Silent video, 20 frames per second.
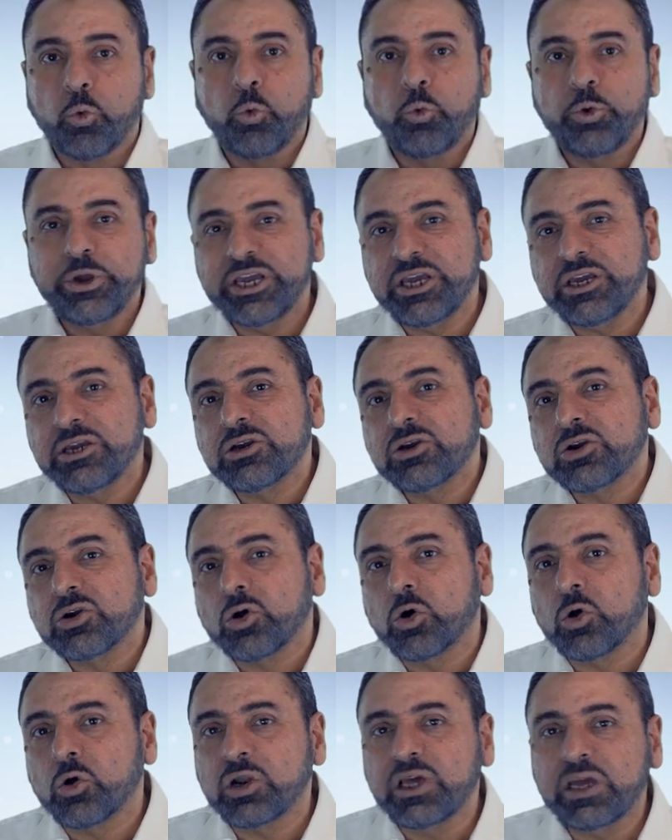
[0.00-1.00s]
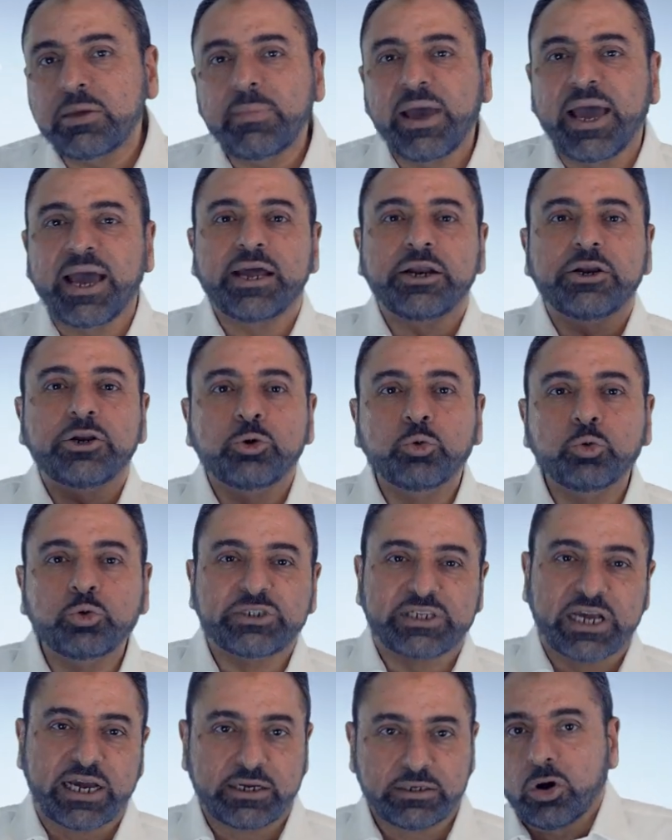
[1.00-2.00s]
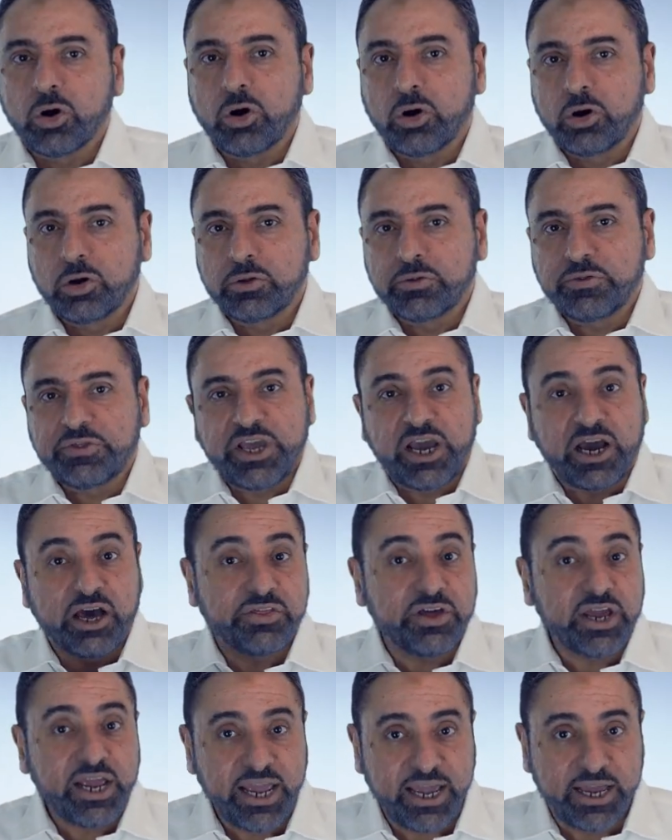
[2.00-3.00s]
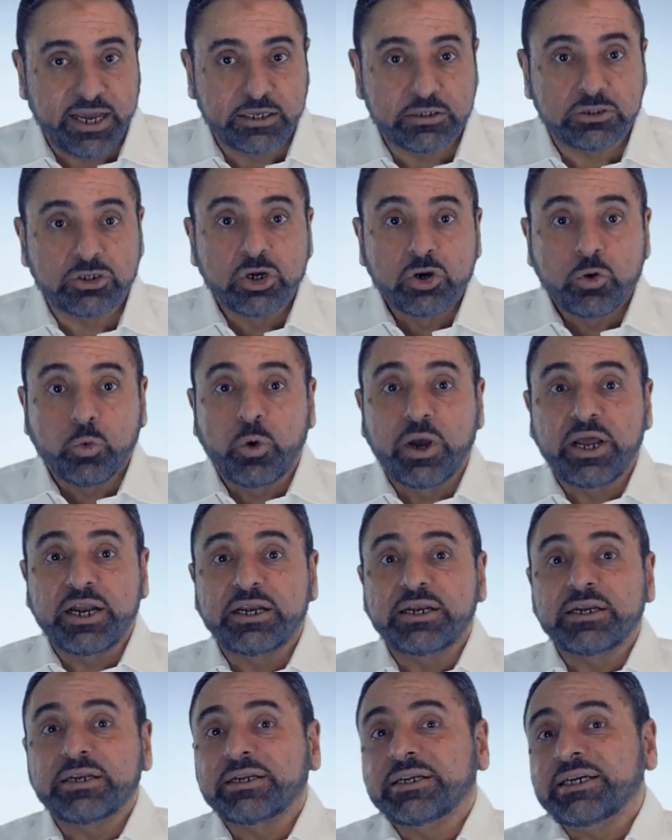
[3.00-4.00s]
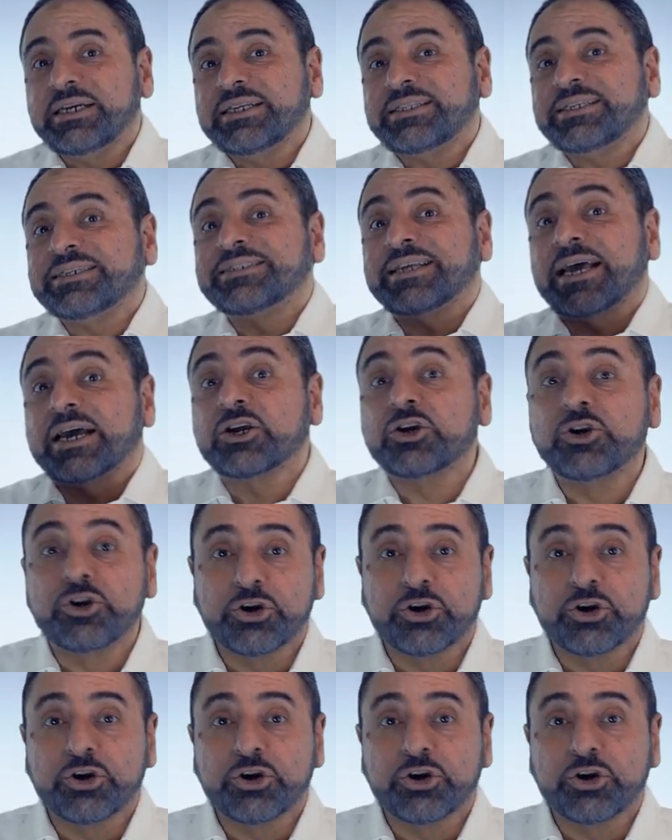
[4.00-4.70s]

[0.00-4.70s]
we call him Anusa. On the other hand, when it is a